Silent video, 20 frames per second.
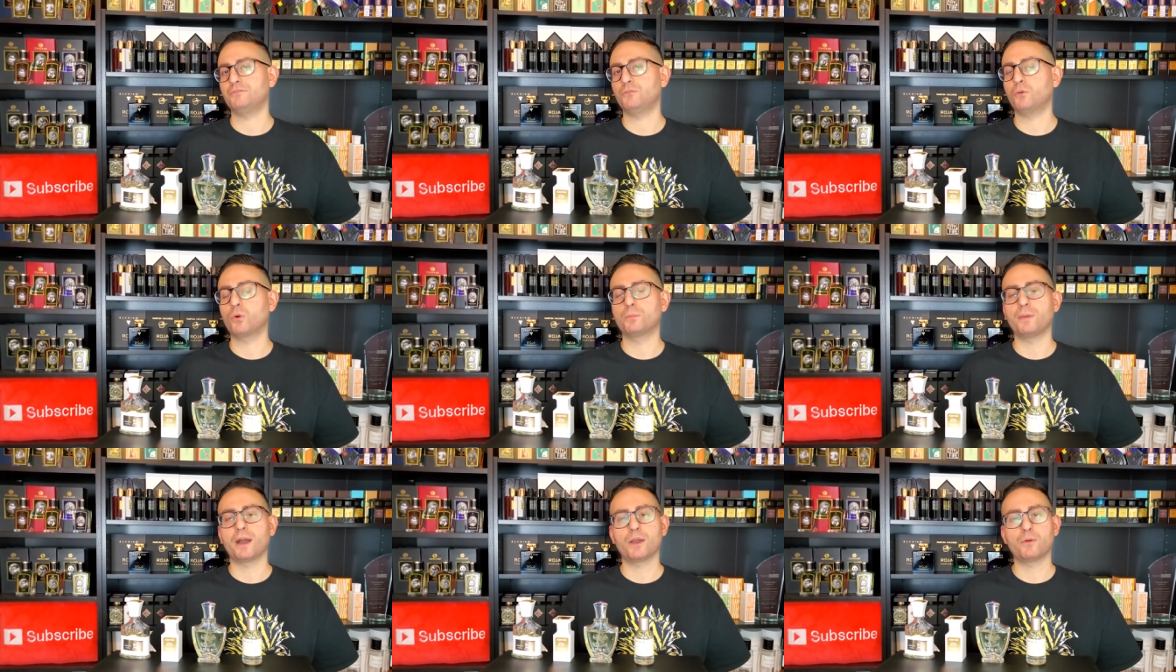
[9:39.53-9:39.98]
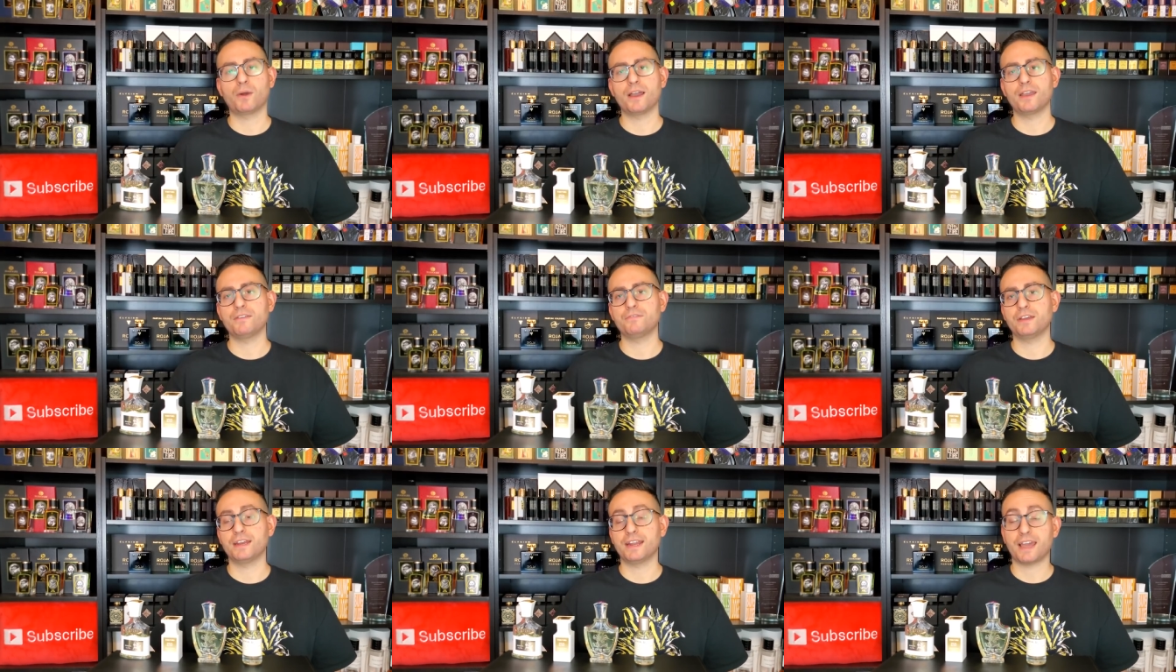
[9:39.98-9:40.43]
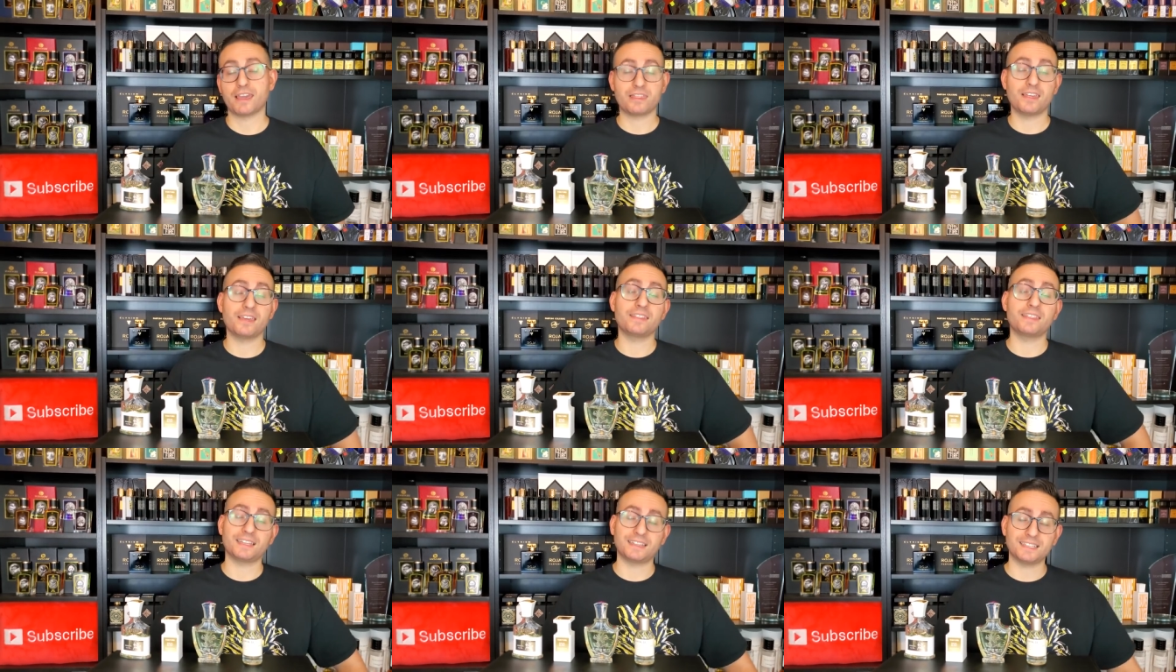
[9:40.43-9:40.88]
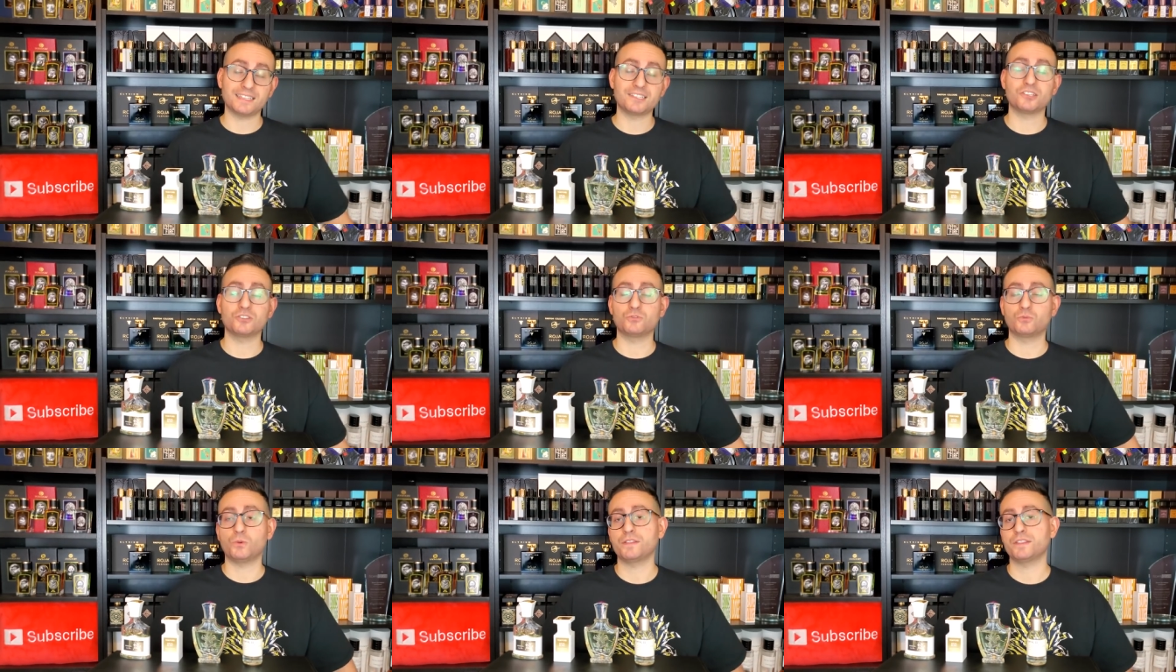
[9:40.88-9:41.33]
for my wife, and I think that
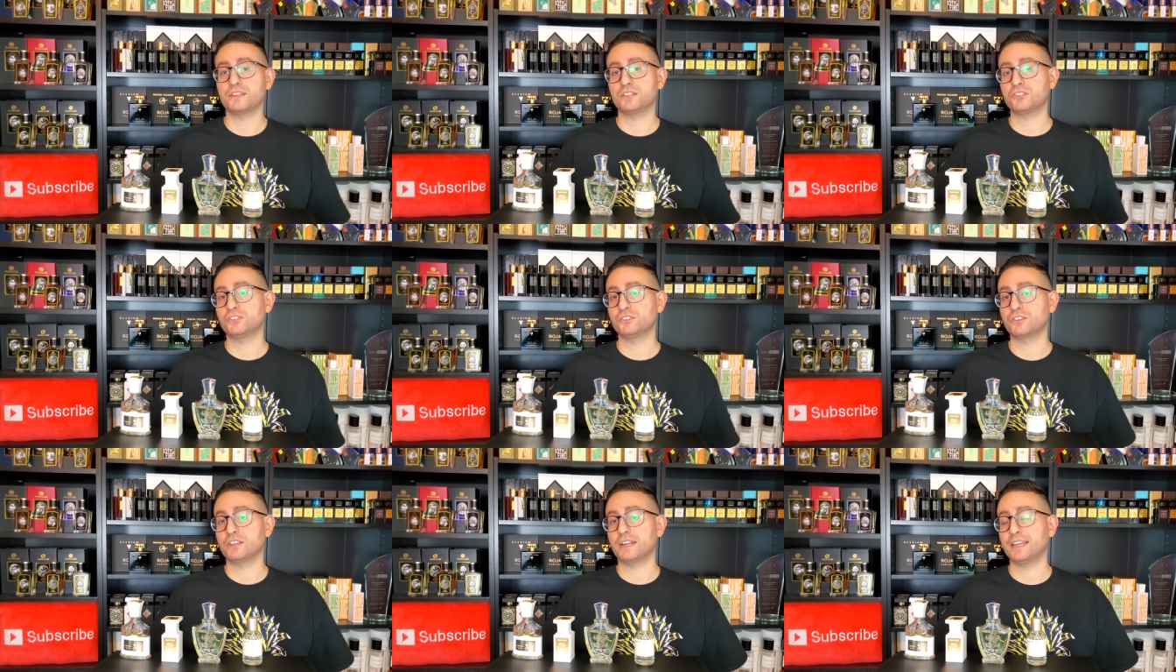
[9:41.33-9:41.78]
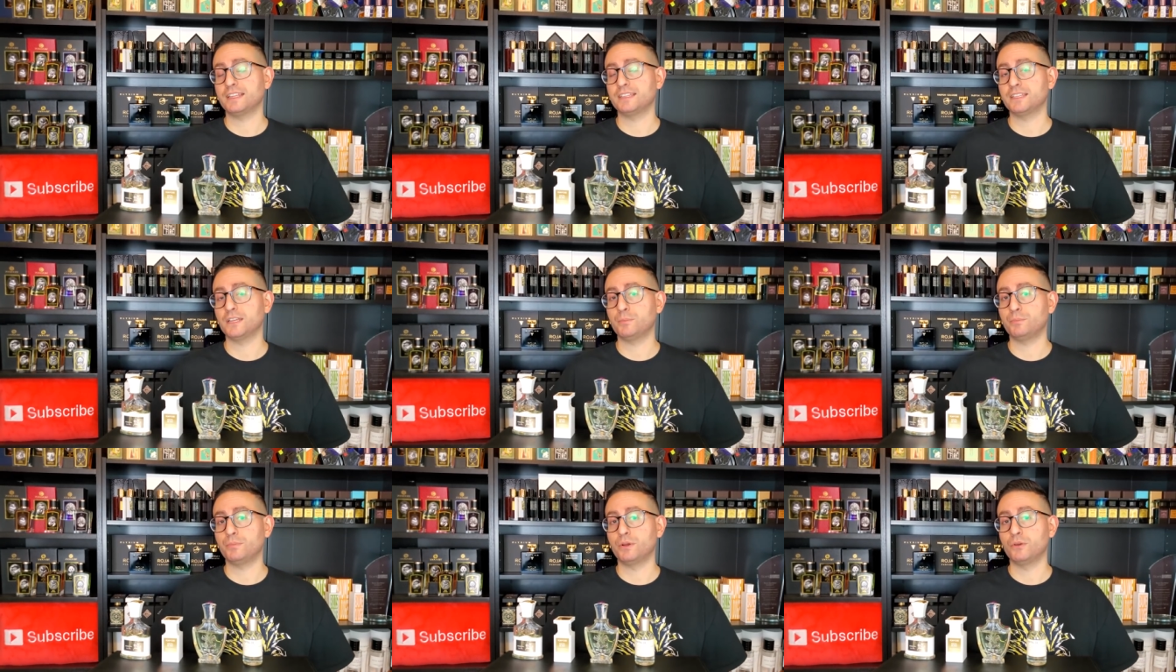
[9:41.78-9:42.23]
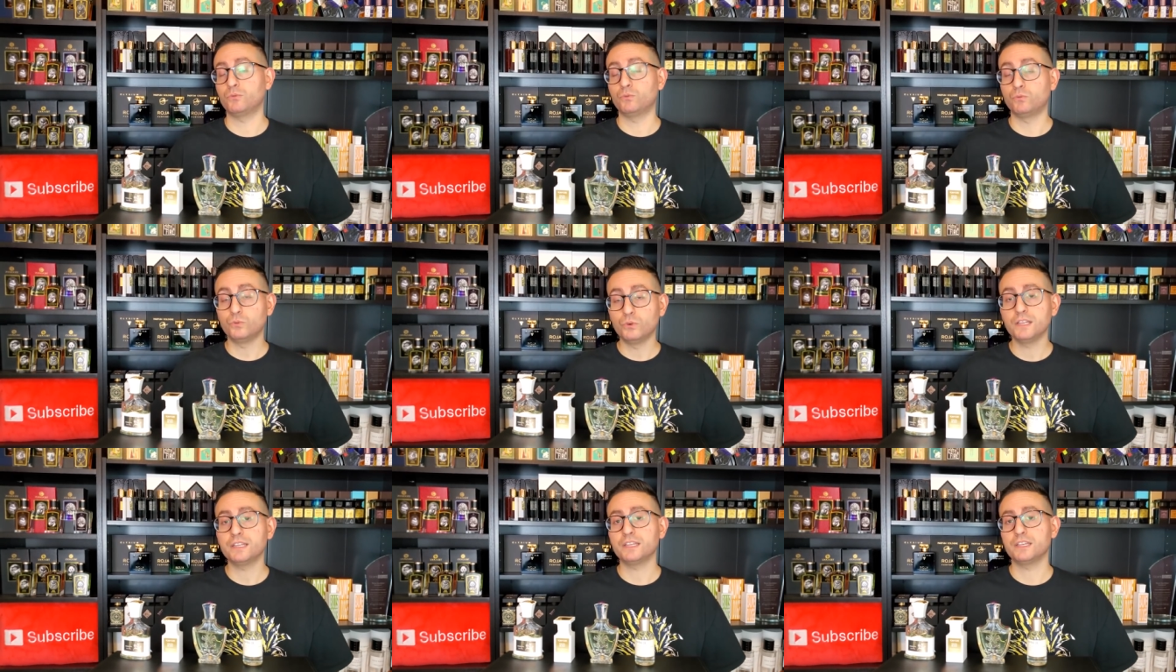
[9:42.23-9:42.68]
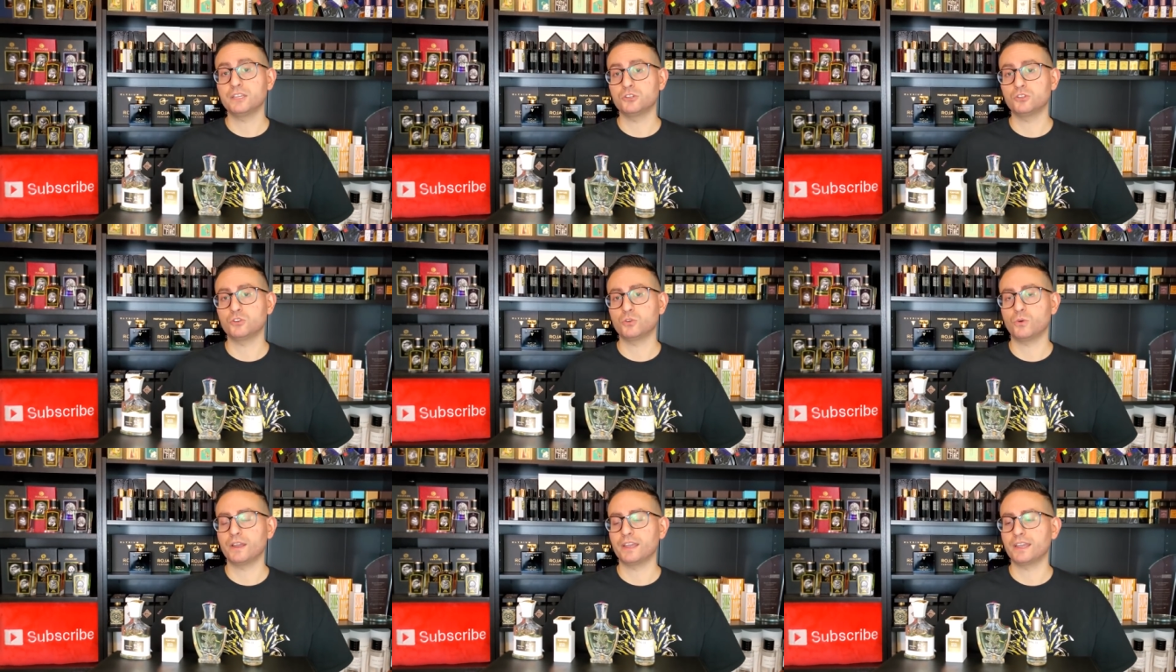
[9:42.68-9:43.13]
this is one that she's gonna end up really
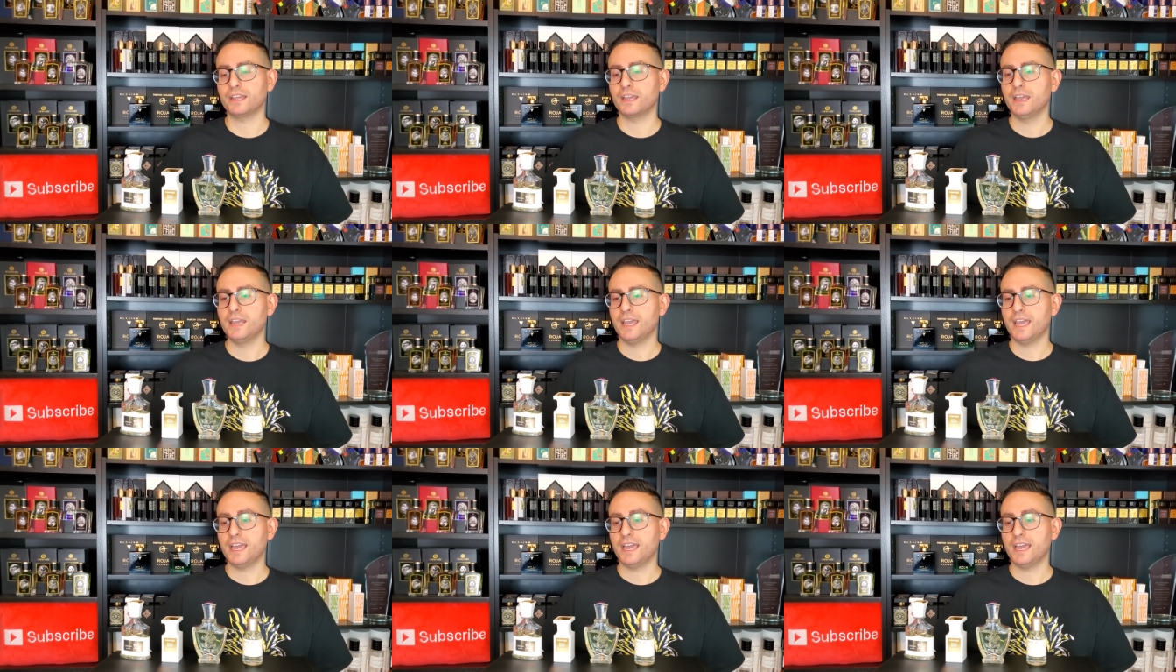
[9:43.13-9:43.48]
enjoying.